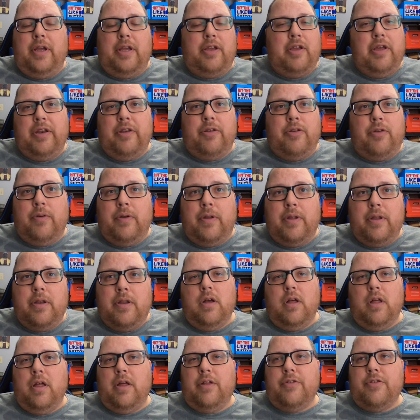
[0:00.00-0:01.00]
I couldn't do it.
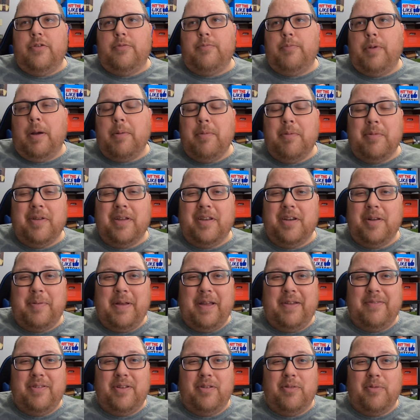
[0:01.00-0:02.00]
I'll just probably end up
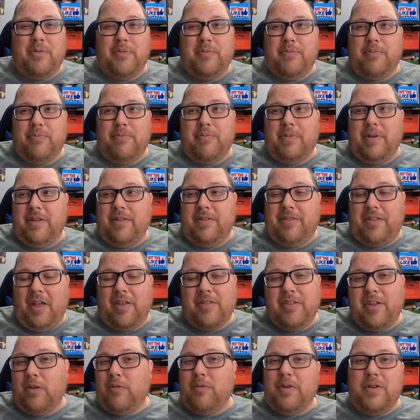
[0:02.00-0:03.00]
having to, it
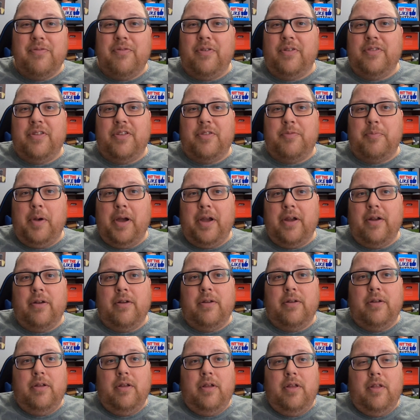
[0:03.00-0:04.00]
sounds like refund this
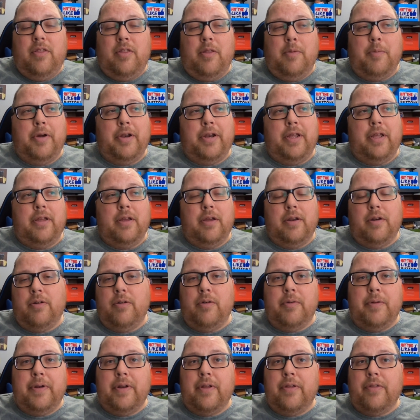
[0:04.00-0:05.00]
buyer the money. I don't
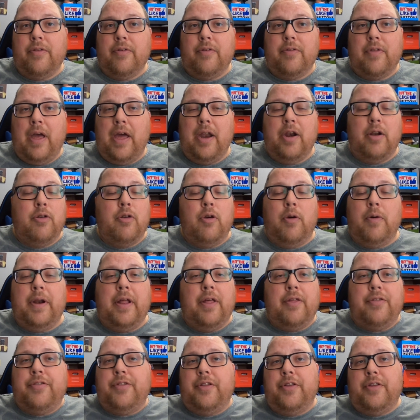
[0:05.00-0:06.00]
know what other, I don't know what
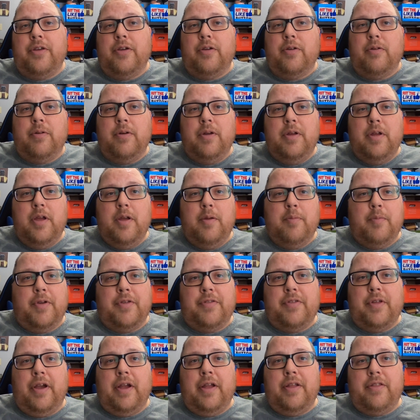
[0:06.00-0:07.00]
else to do
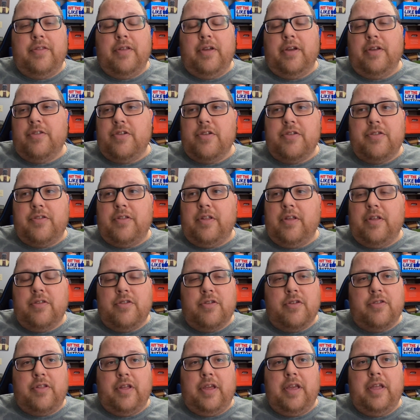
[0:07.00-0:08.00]
besides uh, just,
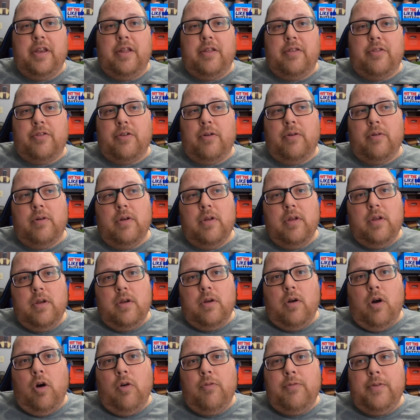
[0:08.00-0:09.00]
just eat it. So
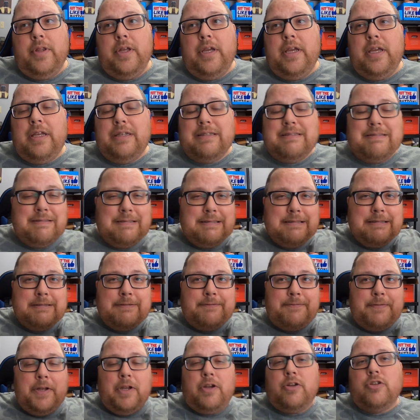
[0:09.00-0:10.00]
hopefully, uh,
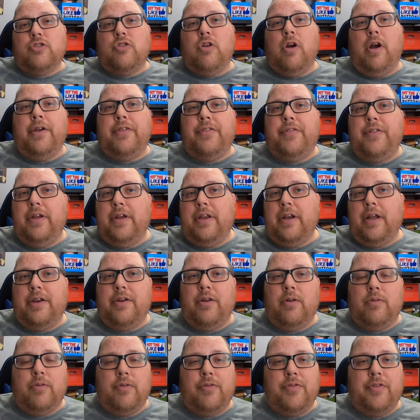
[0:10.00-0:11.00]
fingers crossed that I
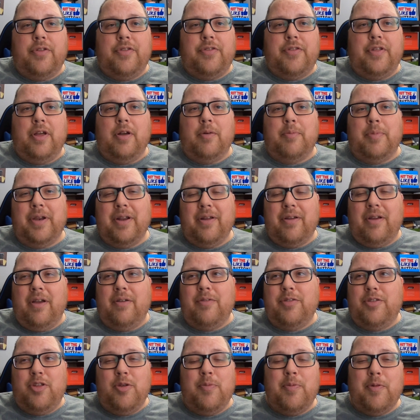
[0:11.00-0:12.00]
don't lose this sale, but I, I
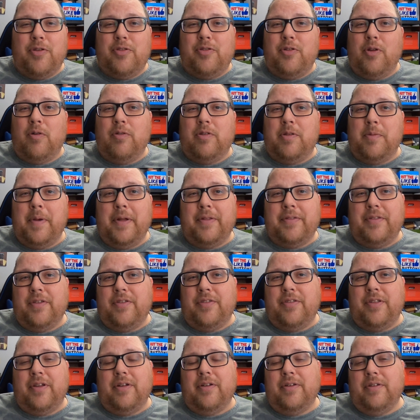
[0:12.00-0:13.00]
was super stoked about
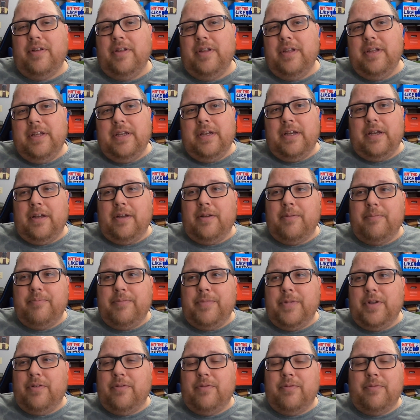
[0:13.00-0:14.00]
this sale. Uh,
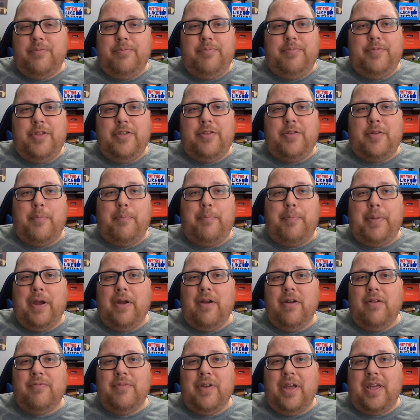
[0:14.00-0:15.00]
you know, just a
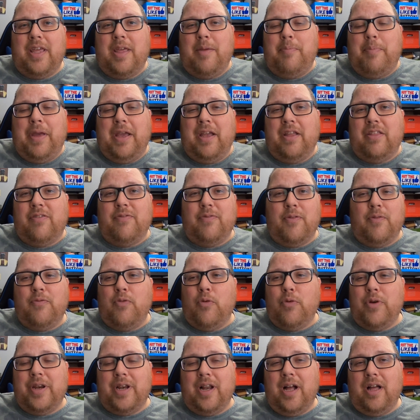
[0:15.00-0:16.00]
pair of Nike pants for
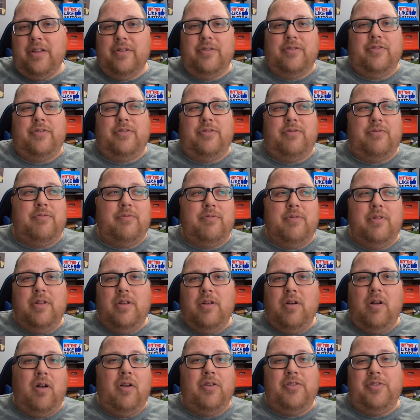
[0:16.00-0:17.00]
$40.
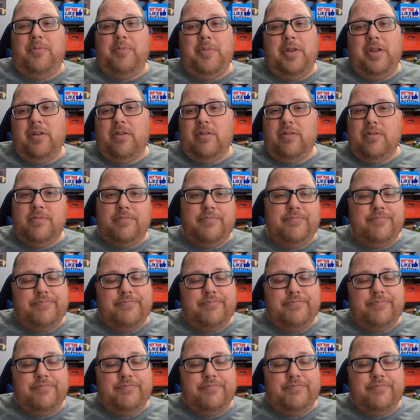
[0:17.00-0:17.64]
Awesome deal.